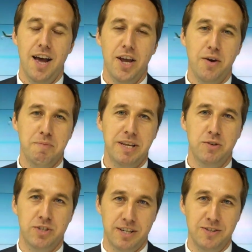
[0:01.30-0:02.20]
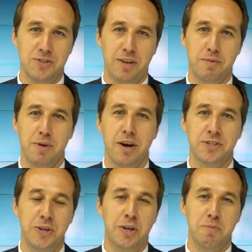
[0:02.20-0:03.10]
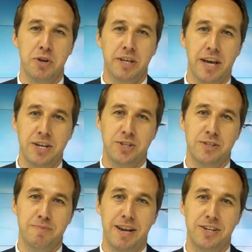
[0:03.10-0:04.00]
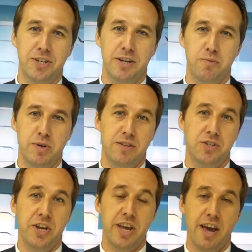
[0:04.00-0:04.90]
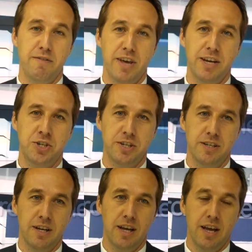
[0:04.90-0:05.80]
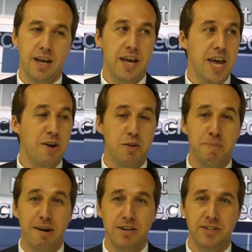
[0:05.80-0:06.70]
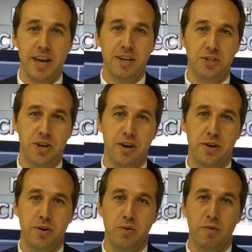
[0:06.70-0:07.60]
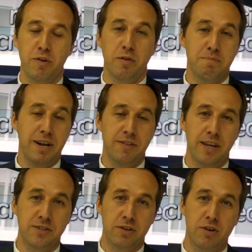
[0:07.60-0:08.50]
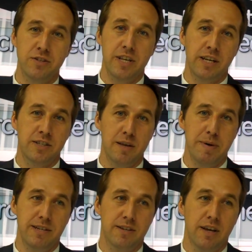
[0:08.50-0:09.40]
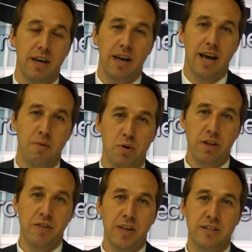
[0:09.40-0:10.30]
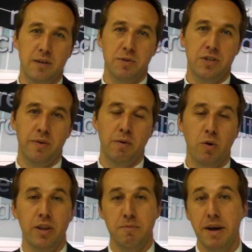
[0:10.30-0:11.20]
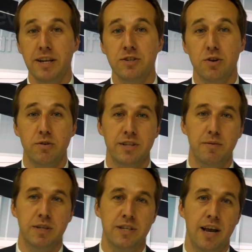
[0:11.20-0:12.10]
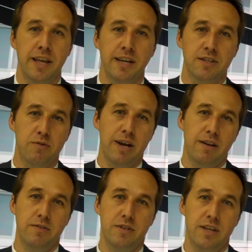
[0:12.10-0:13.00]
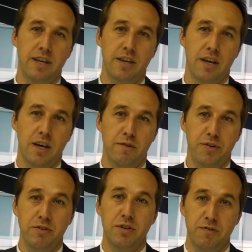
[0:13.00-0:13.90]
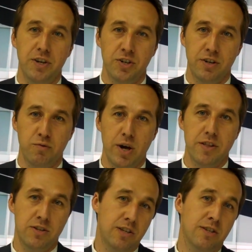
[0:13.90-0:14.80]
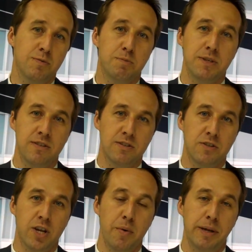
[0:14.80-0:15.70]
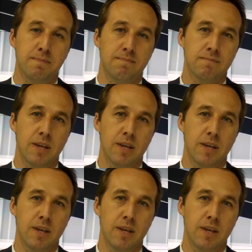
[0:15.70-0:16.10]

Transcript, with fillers: Hello, I'm Neil Siddons. I'm the Marketing Communications Manager with GE Aviation. Here at the Paris Air Show, we've got many things across the exhibit. And one of the things that we're doing, one of the many stories that we're telling is around the future vision of where the systems business is going.